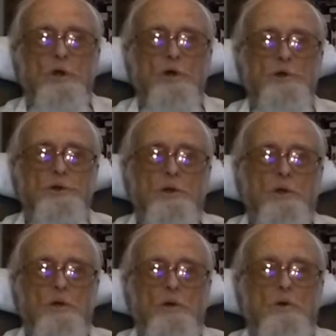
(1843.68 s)
that
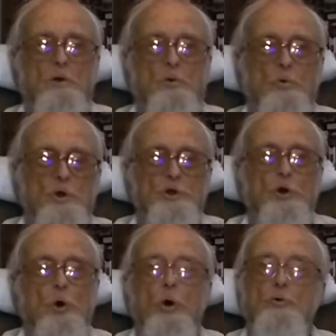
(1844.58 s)

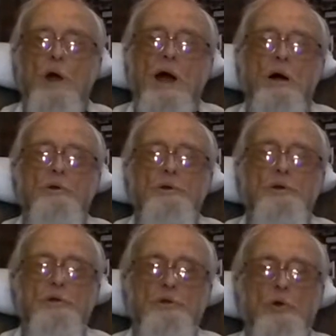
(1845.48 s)
would go
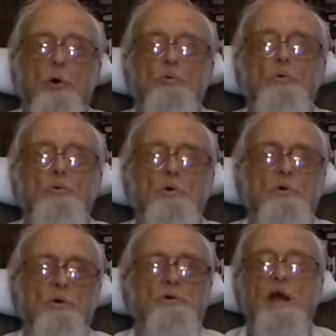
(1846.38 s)
around. You know,
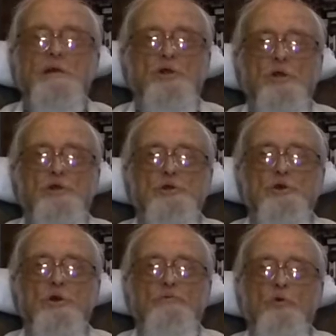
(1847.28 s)
Texas
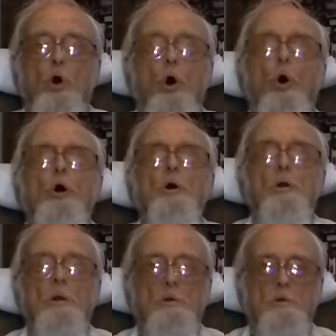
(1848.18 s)
is good for
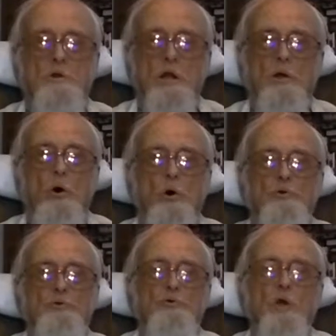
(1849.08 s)
oil,
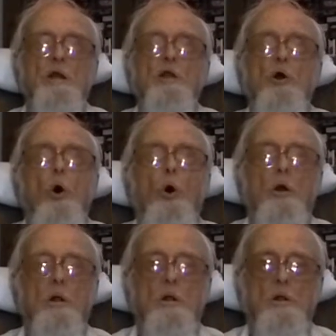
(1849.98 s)
drilling
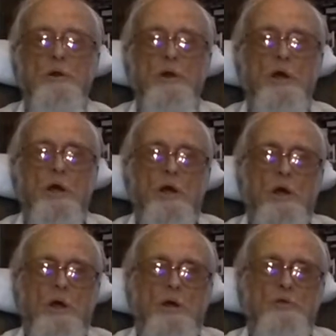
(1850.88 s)
oil, and
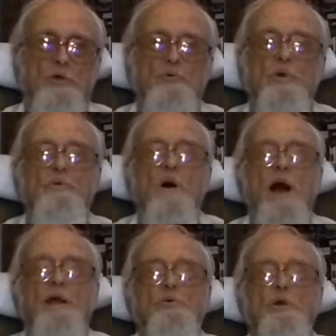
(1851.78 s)
the
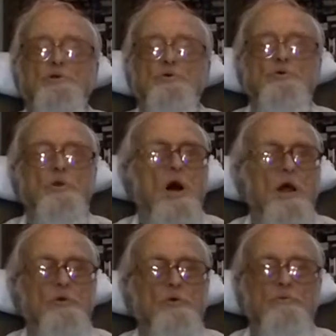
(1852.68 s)
refineries. There's a
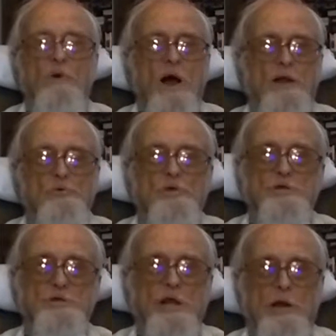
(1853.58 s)
lot of
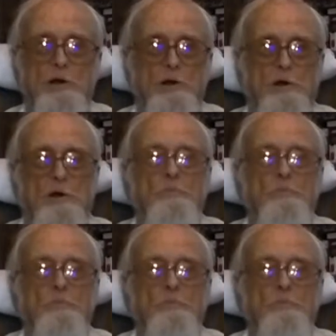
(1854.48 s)
refineries there.